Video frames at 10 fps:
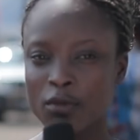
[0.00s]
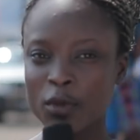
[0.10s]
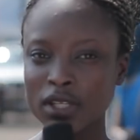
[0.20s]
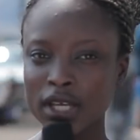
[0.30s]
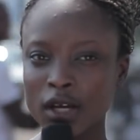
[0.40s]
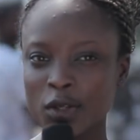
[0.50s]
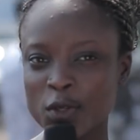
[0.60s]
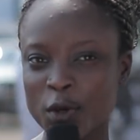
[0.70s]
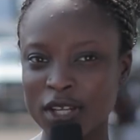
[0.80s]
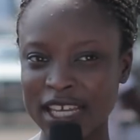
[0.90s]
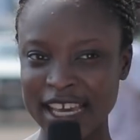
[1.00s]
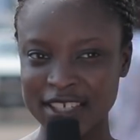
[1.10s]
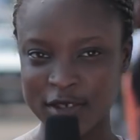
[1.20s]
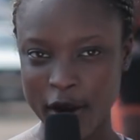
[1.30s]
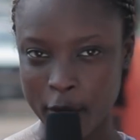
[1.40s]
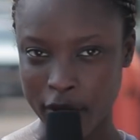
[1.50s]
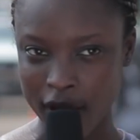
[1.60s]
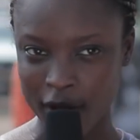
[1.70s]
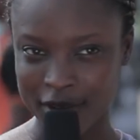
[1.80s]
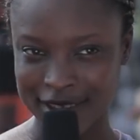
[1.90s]
a model to go the extra
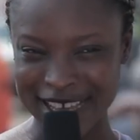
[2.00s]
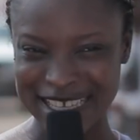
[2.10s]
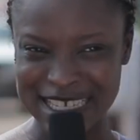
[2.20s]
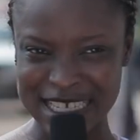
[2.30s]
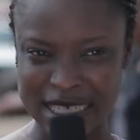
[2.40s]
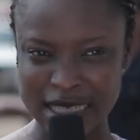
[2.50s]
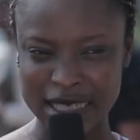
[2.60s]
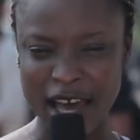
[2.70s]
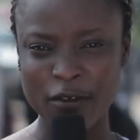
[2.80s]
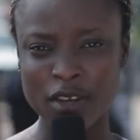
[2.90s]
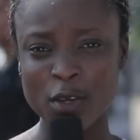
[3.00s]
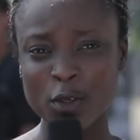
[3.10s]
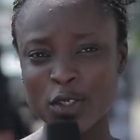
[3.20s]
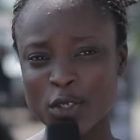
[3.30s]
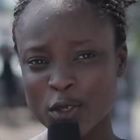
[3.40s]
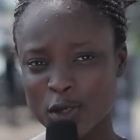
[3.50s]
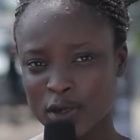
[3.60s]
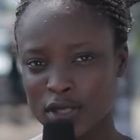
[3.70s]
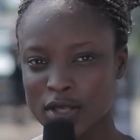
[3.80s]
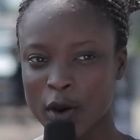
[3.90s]
mile, that is having nude
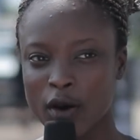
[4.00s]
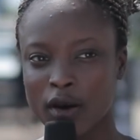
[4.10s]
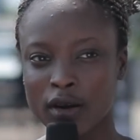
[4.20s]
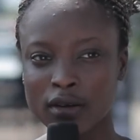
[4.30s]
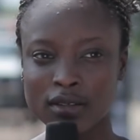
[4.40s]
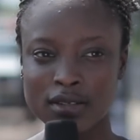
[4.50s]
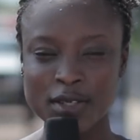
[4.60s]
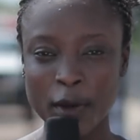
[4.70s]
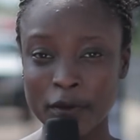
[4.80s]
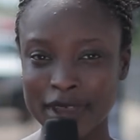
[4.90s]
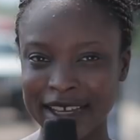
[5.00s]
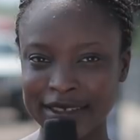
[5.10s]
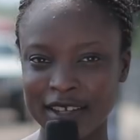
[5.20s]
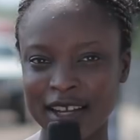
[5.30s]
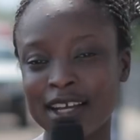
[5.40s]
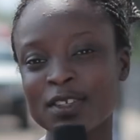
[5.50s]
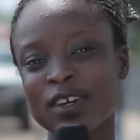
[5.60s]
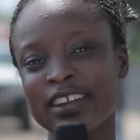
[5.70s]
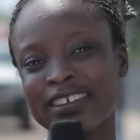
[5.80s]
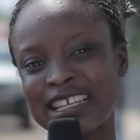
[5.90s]
shoots or something, either
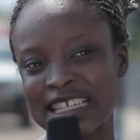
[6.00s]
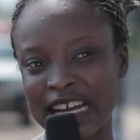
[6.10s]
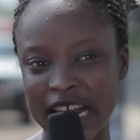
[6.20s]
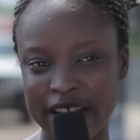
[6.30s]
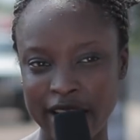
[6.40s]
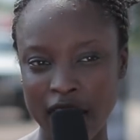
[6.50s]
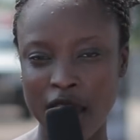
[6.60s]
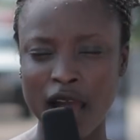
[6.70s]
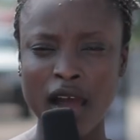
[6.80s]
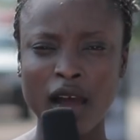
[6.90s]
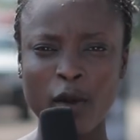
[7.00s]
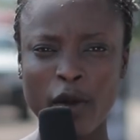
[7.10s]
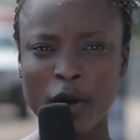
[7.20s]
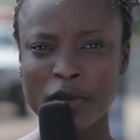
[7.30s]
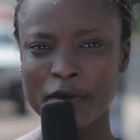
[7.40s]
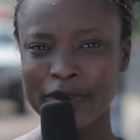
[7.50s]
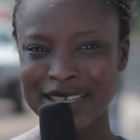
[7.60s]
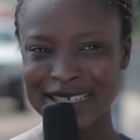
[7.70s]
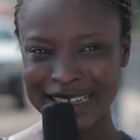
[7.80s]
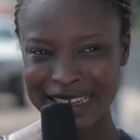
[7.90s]
to advance her career? Well, me
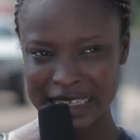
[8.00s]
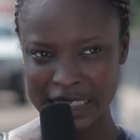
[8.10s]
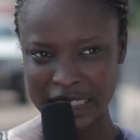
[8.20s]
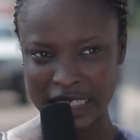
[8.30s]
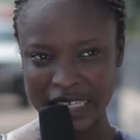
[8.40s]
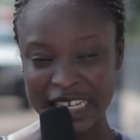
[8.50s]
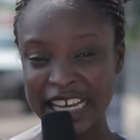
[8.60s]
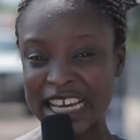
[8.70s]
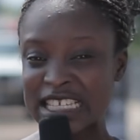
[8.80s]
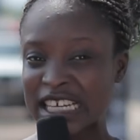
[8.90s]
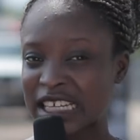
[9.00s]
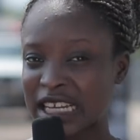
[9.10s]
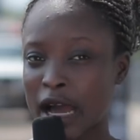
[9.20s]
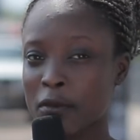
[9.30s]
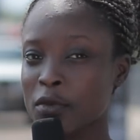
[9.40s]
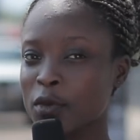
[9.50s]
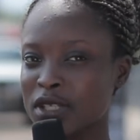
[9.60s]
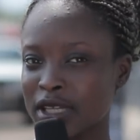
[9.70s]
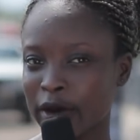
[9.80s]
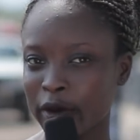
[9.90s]
personally, like I said earlier, I'm a
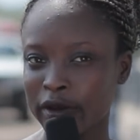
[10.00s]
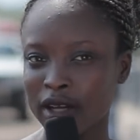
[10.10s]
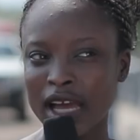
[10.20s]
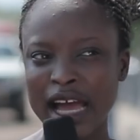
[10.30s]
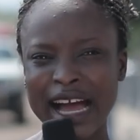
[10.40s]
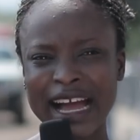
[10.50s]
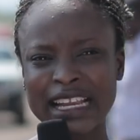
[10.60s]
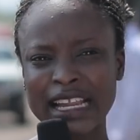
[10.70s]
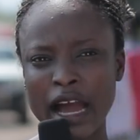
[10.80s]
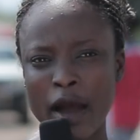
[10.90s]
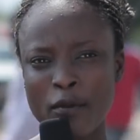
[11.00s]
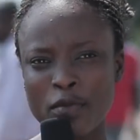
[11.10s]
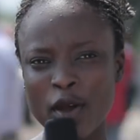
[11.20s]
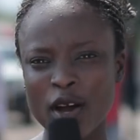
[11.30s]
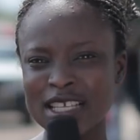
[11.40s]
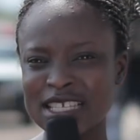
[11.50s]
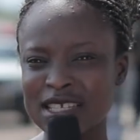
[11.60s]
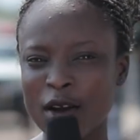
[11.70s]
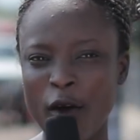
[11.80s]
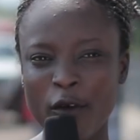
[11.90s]
model and I'm not
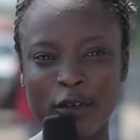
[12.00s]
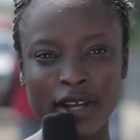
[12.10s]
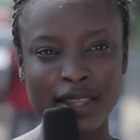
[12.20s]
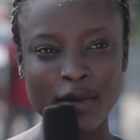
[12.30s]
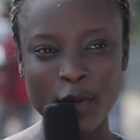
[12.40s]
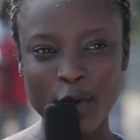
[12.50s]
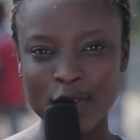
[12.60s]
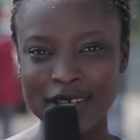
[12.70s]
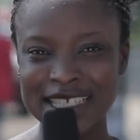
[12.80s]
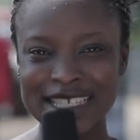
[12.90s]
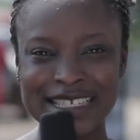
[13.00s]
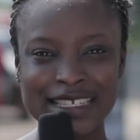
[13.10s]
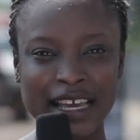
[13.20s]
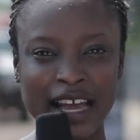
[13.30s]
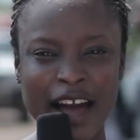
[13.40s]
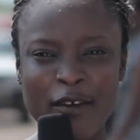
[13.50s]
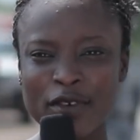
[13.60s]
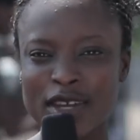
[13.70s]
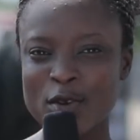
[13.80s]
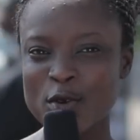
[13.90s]
comfortable with
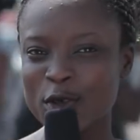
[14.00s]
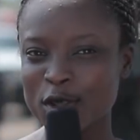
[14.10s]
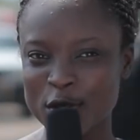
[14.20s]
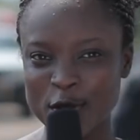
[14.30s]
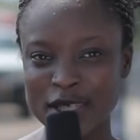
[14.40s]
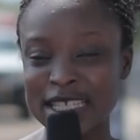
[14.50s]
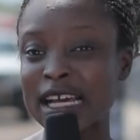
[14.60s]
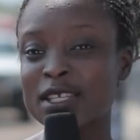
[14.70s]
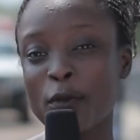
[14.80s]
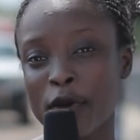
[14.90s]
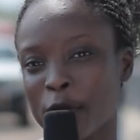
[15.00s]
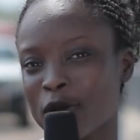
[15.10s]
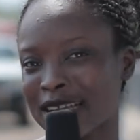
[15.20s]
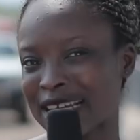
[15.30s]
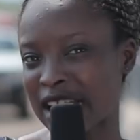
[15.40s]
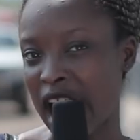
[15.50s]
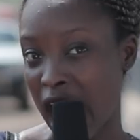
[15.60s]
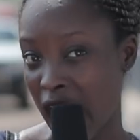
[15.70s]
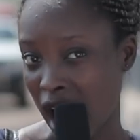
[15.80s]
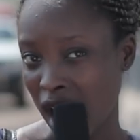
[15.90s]
having nude shoots. There are some people that
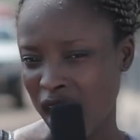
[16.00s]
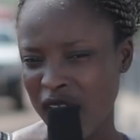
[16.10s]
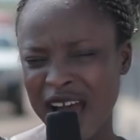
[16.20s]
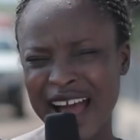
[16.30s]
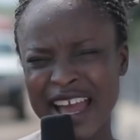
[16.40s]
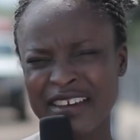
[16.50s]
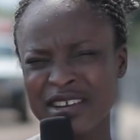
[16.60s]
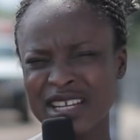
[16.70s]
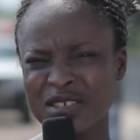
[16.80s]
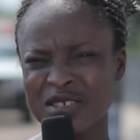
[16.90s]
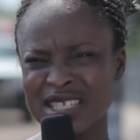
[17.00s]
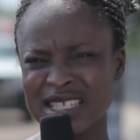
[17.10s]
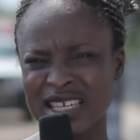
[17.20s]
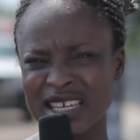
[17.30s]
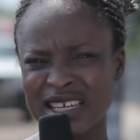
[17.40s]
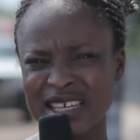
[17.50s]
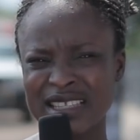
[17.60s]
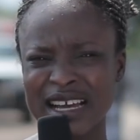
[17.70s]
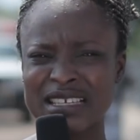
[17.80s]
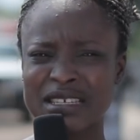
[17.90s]
are. I really don't see
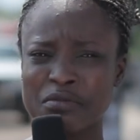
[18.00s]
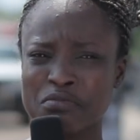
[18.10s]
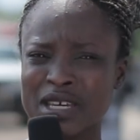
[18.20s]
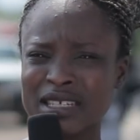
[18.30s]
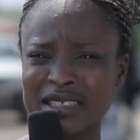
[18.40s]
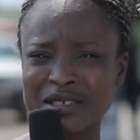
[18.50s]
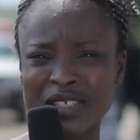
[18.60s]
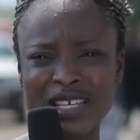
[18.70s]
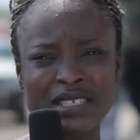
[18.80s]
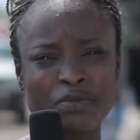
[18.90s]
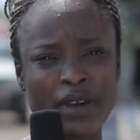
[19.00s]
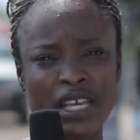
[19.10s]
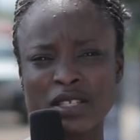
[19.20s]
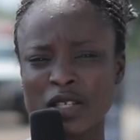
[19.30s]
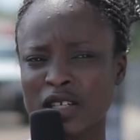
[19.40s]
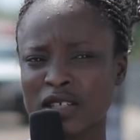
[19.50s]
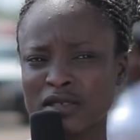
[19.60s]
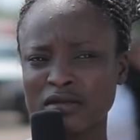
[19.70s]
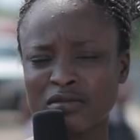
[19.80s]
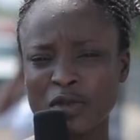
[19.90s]
it as a big deal. It just depends
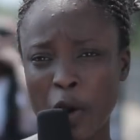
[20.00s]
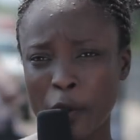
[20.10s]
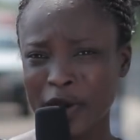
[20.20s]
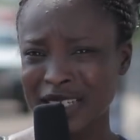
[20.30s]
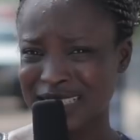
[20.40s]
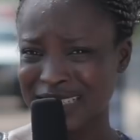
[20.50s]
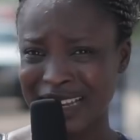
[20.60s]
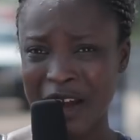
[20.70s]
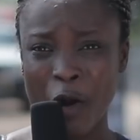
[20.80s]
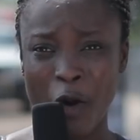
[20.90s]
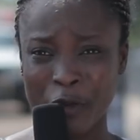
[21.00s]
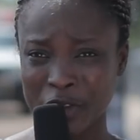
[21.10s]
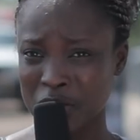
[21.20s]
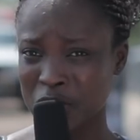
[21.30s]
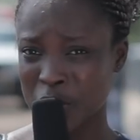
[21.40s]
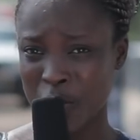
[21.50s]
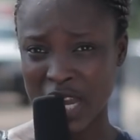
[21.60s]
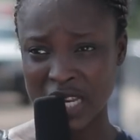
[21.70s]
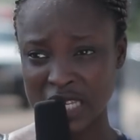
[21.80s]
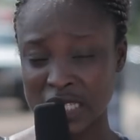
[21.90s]
on your body and how comfortable you
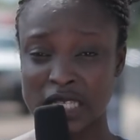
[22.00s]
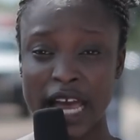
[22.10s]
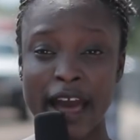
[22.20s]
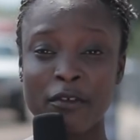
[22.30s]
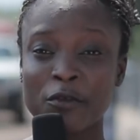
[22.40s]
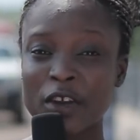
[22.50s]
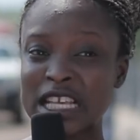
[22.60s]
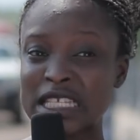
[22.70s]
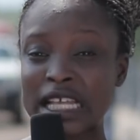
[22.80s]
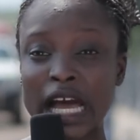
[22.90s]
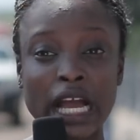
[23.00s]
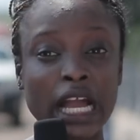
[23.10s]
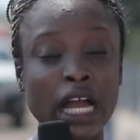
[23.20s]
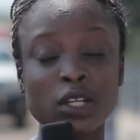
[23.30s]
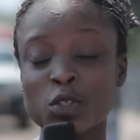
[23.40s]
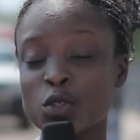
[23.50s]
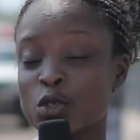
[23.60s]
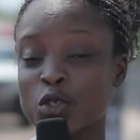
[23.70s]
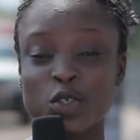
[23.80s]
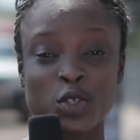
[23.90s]
are in it. I have friends that can do
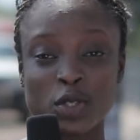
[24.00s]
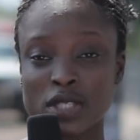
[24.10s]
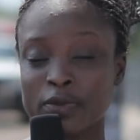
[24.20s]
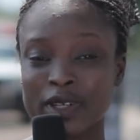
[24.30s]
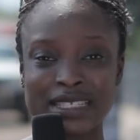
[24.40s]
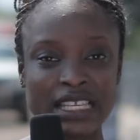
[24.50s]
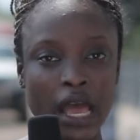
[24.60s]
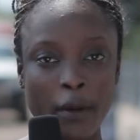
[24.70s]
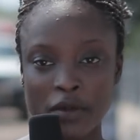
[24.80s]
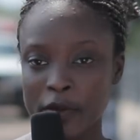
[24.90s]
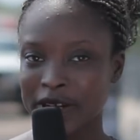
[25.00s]
nude shoots, but me